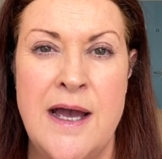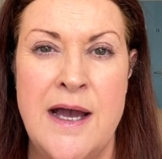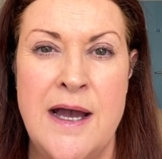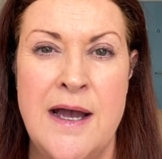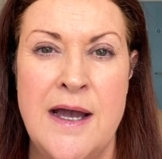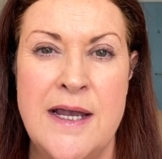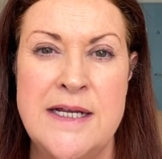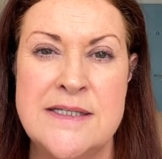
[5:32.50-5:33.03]

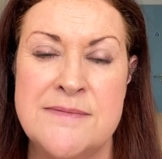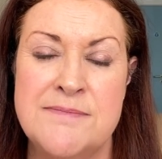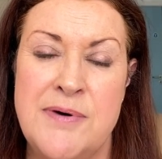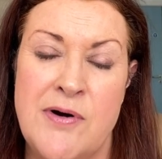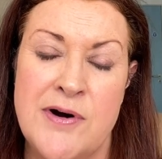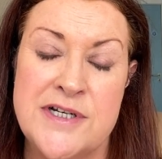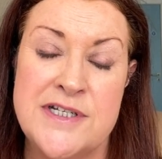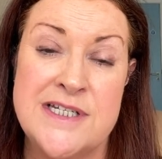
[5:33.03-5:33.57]
Uh, it's
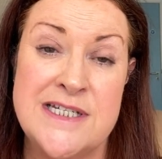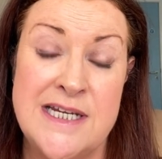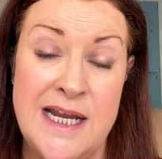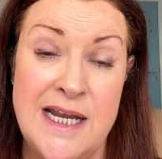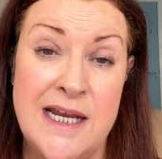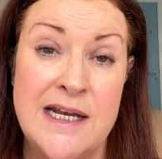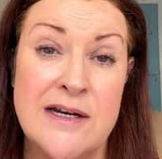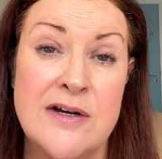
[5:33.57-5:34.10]
important to
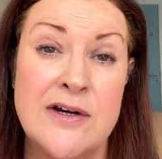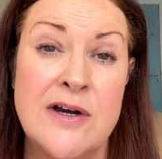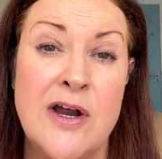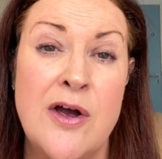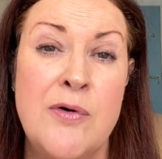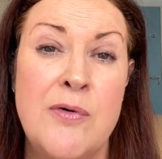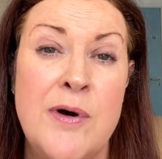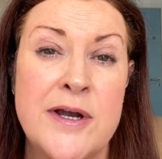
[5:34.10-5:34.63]
tailor
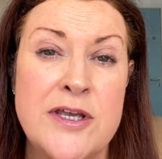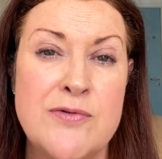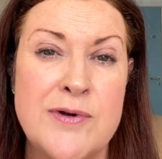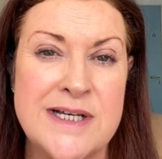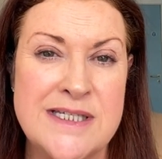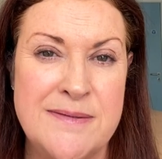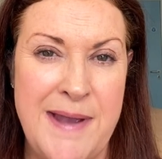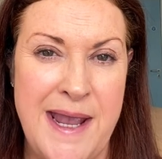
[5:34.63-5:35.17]
what you
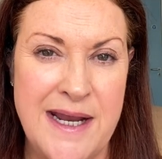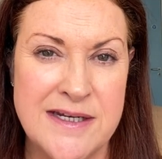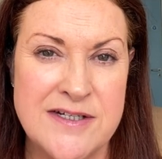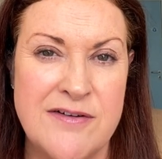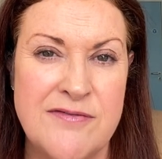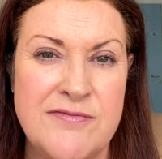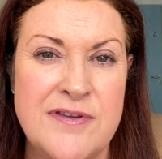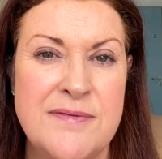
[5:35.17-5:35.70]
expect
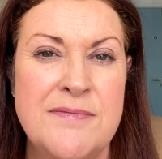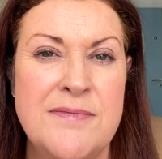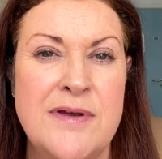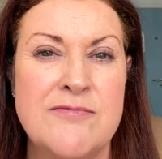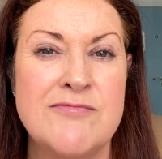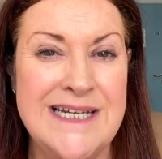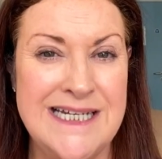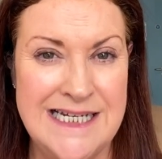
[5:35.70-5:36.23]
of them
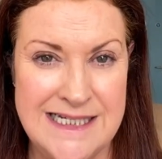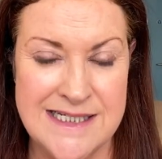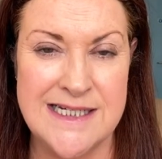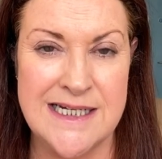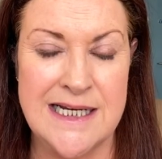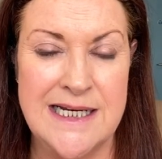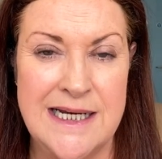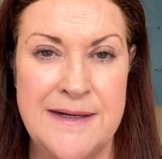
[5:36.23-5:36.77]

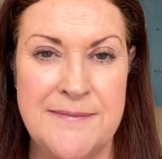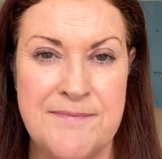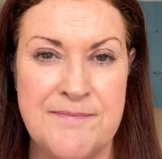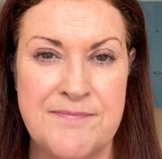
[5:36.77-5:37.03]
realistically,